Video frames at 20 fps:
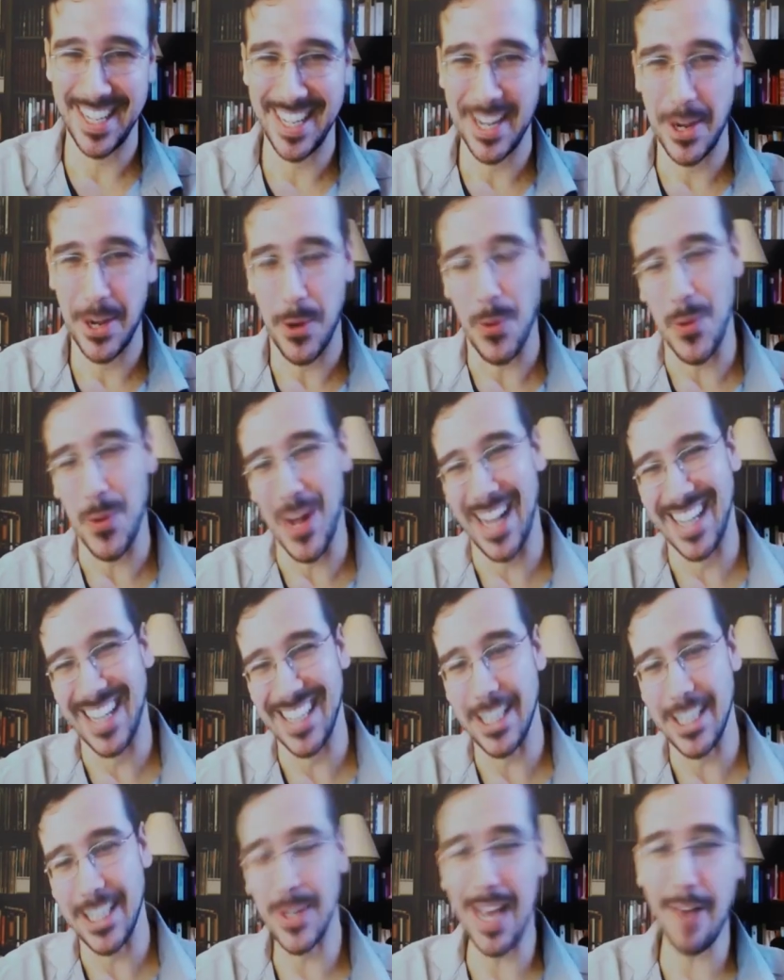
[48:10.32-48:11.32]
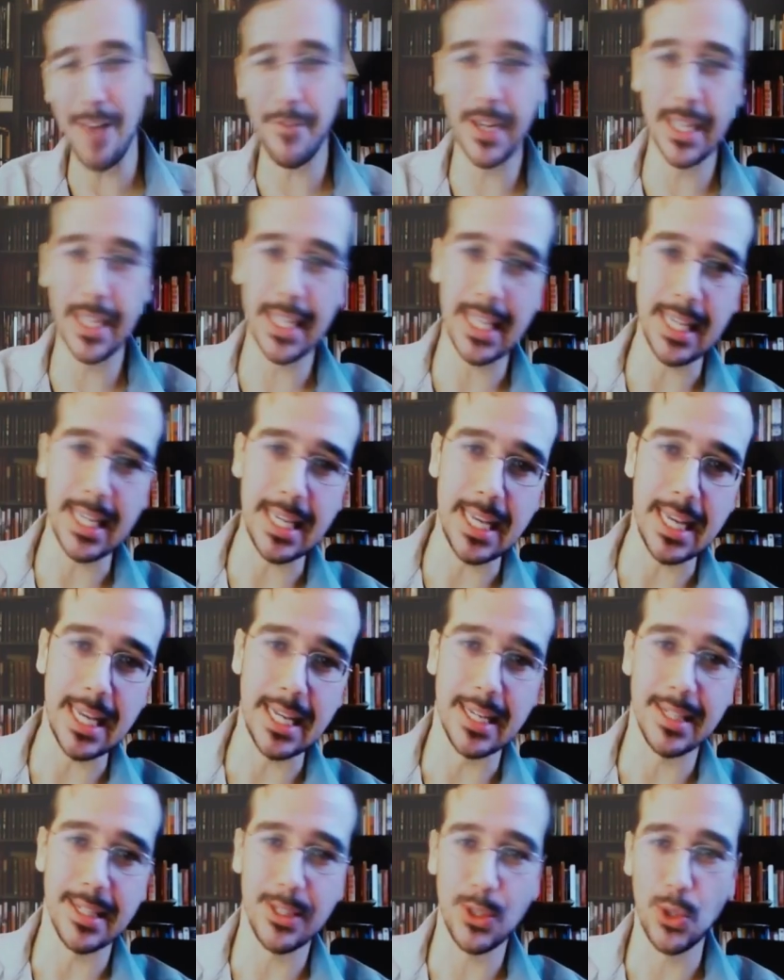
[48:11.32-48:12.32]
Well, you definitely
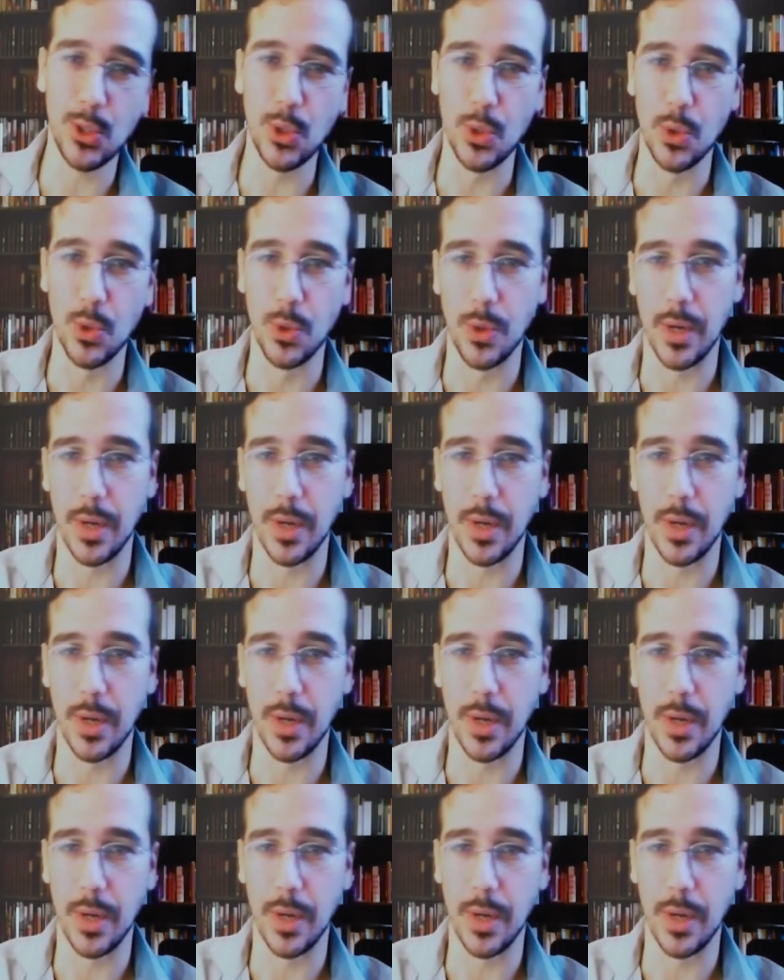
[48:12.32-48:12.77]
need to